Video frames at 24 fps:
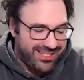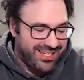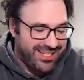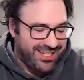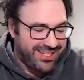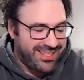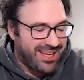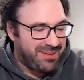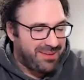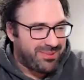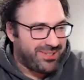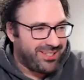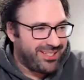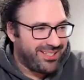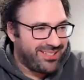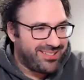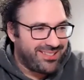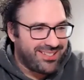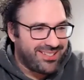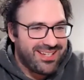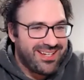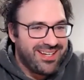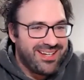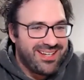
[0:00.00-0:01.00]
that, please?
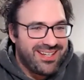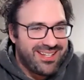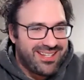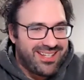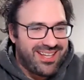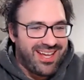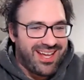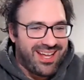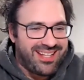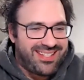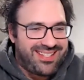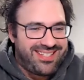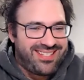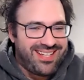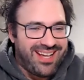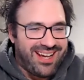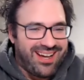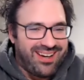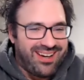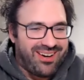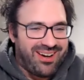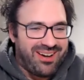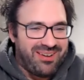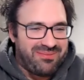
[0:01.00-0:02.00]
That's
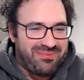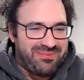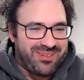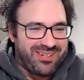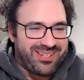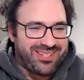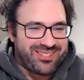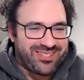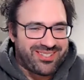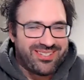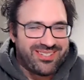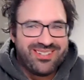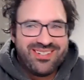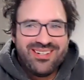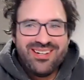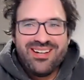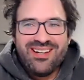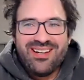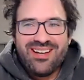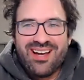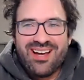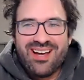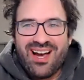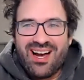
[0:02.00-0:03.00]
how I picture.
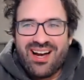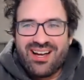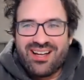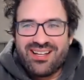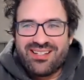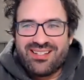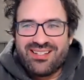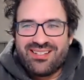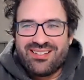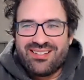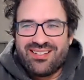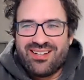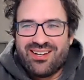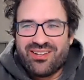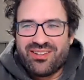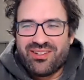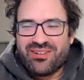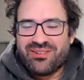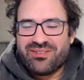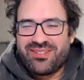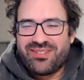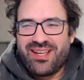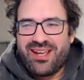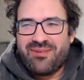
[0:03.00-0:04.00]
Although
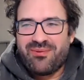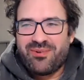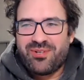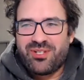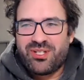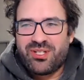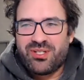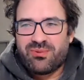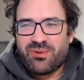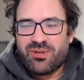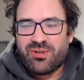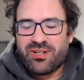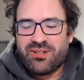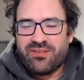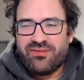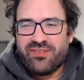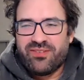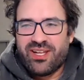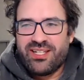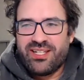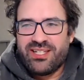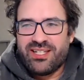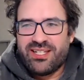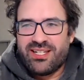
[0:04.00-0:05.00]
sandwiches weren't
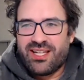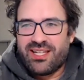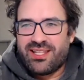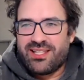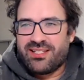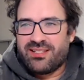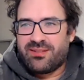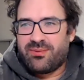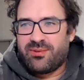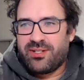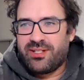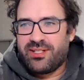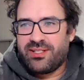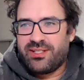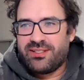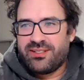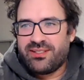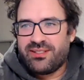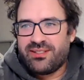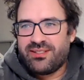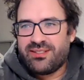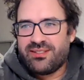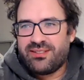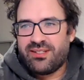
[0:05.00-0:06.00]
invented at this point.
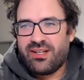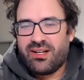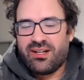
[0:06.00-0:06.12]
Sorry.